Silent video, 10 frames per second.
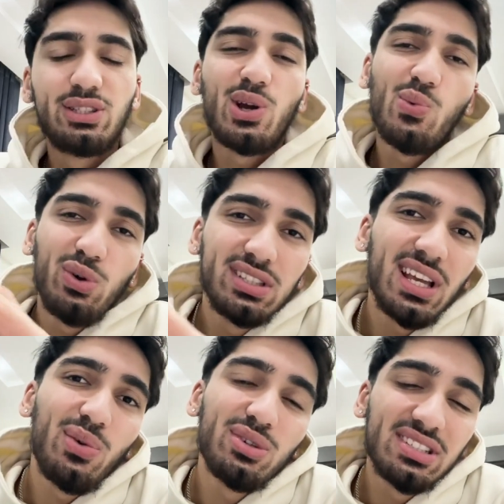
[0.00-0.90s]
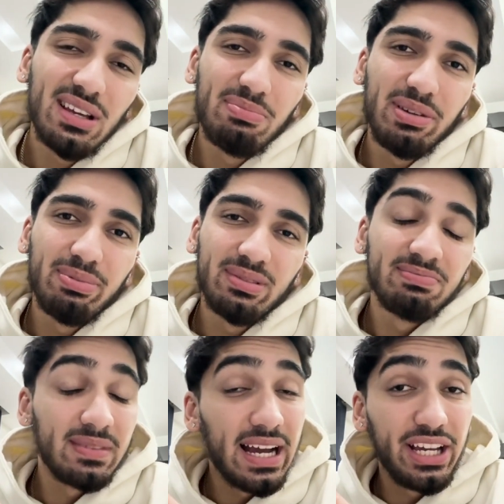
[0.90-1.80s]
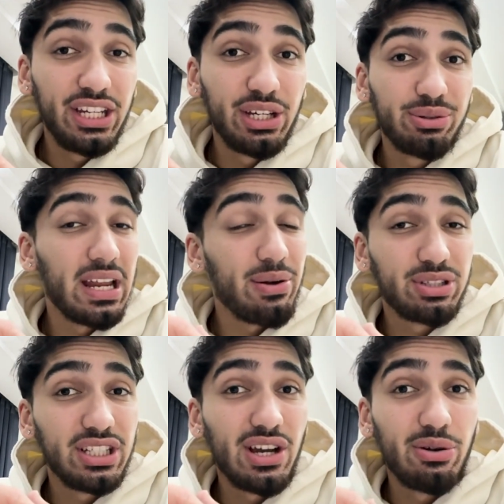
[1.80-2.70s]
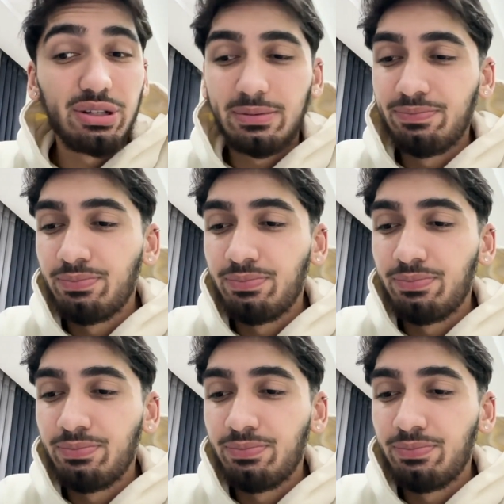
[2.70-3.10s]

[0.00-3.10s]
So what's up people? How you doing? How is it going?